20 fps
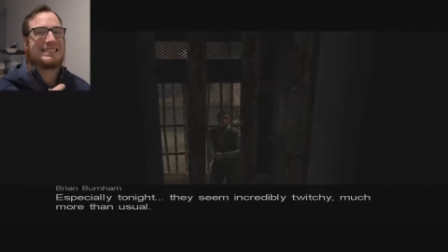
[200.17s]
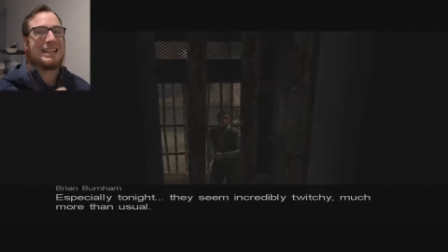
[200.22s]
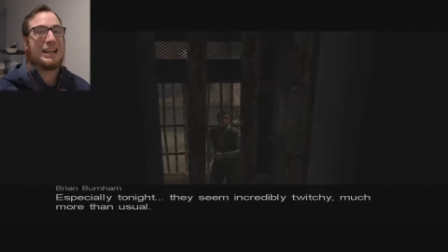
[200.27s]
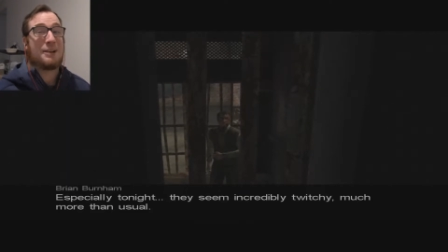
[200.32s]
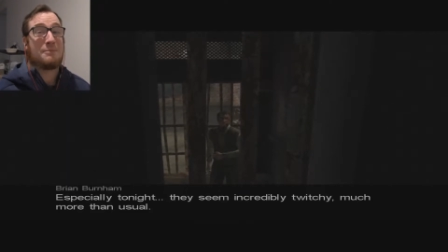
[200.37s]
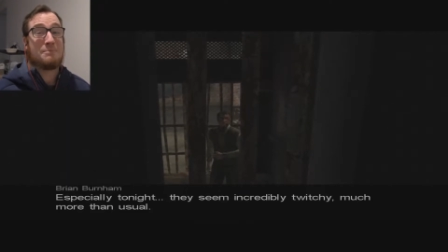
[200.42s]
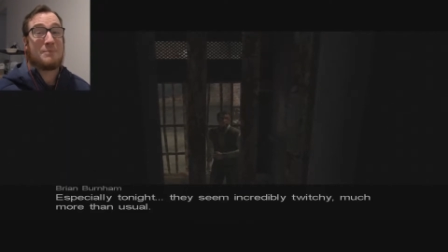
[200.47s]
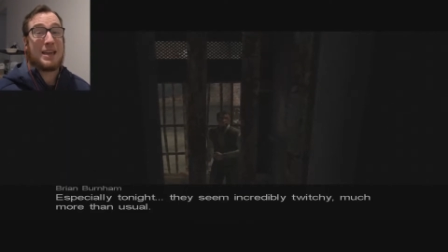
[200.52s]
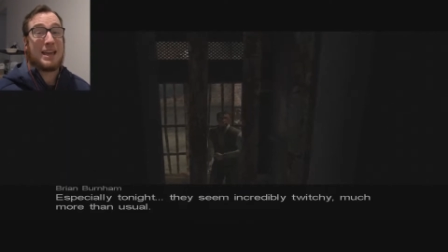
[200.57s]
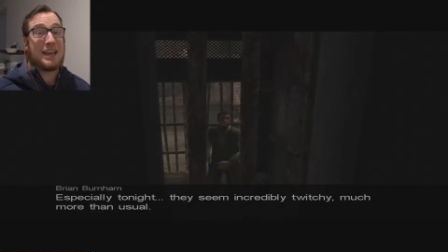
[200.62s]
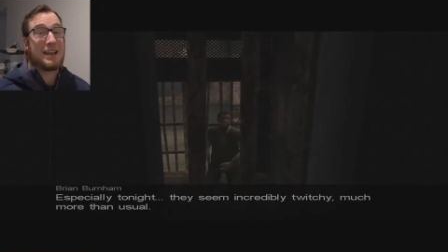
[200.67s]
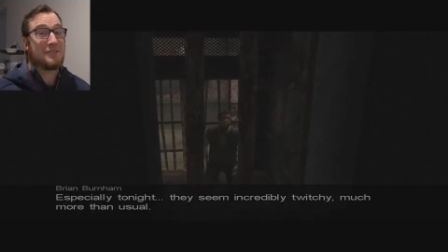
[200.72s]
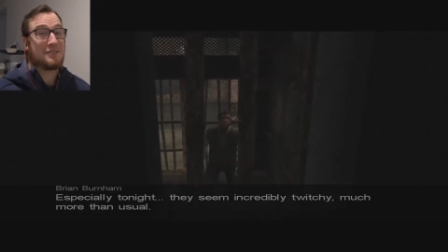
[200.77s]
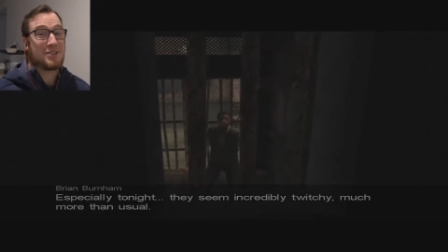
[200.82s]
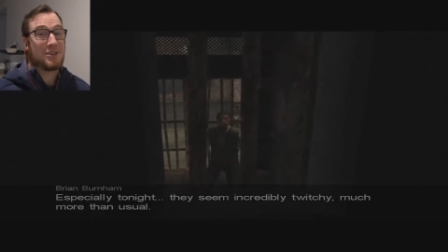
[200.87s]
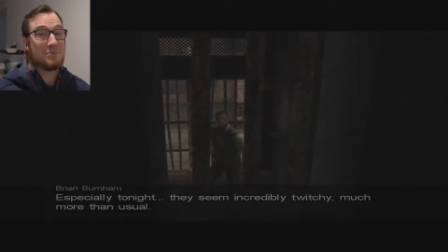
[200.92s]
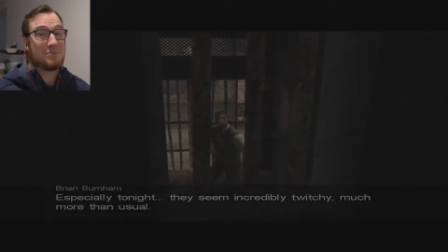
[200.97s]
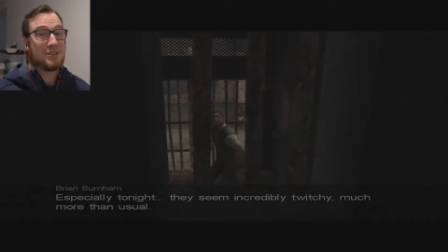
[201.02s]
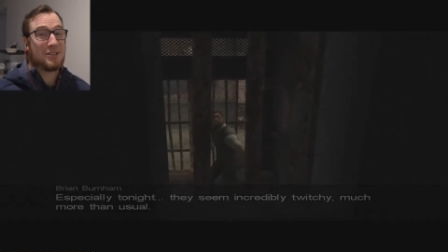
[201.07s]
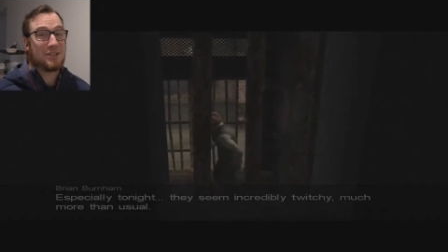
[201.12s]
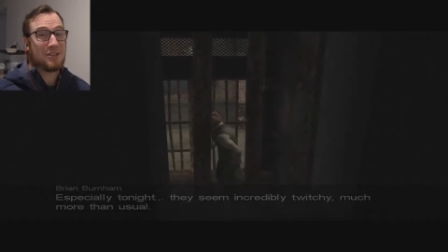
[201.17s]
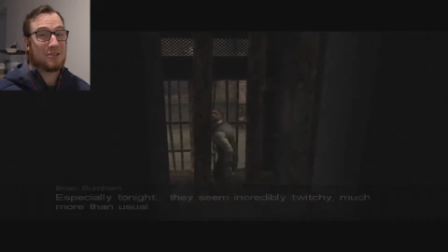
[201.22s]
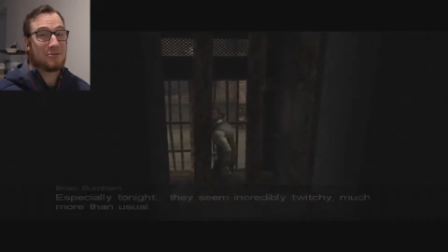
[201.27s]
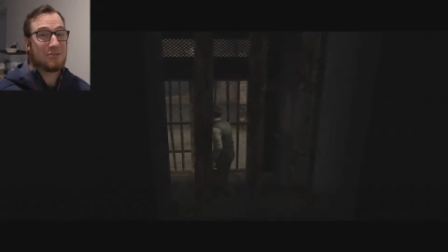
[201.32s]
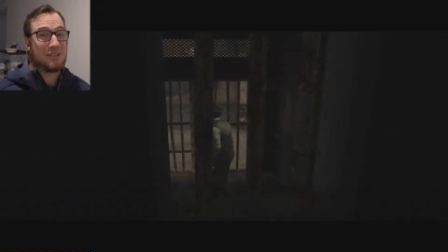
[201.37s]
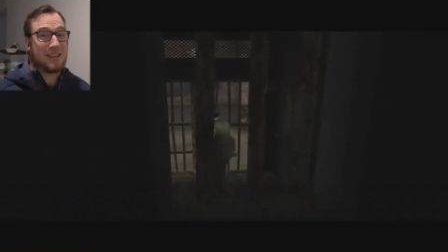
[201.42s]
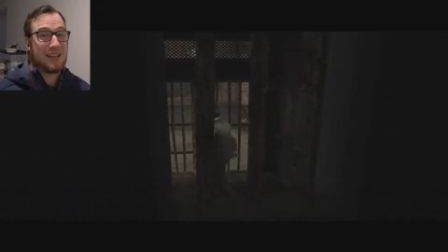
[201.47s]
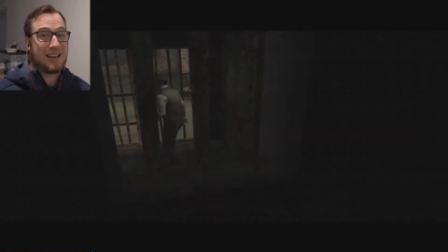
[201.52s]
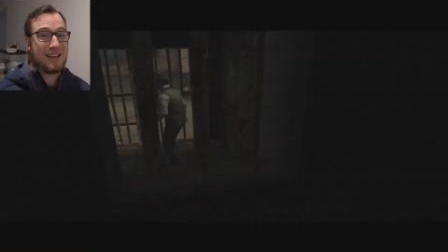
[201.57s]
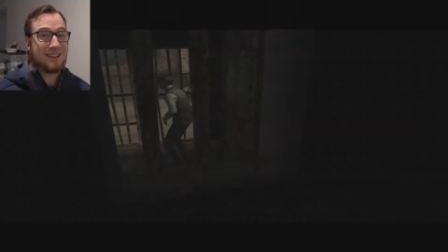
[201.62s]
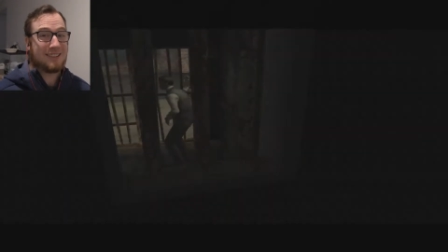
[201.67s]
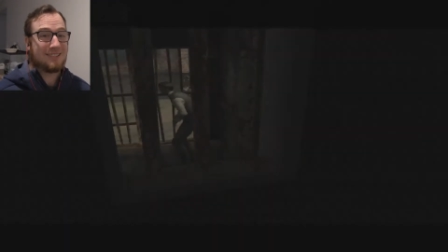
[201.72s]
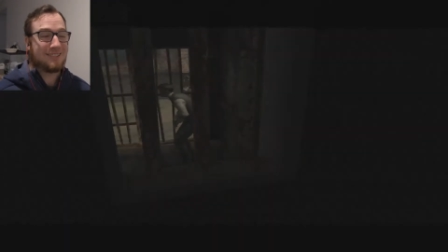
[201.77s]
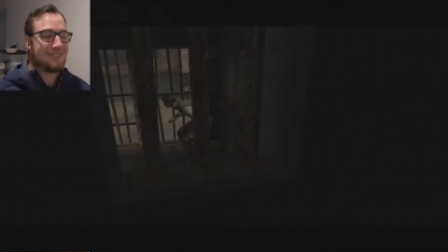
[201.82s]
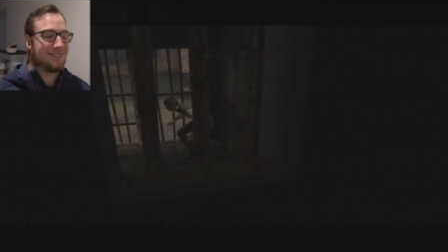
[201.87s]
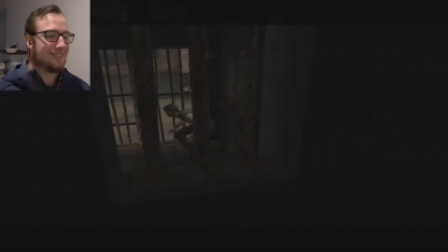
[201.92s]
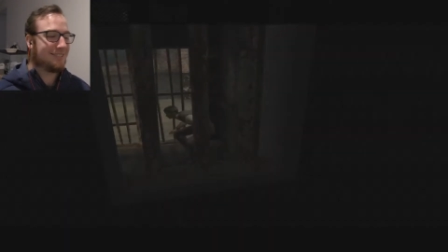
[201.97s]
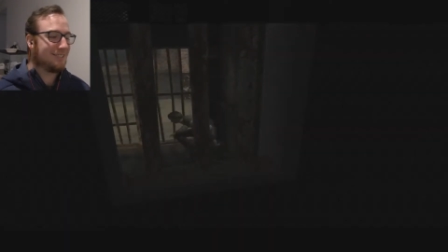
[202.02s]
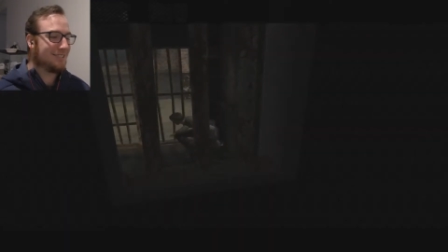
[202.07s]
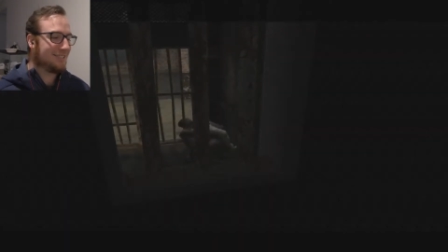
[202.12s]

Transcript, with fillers: I may have something to do with that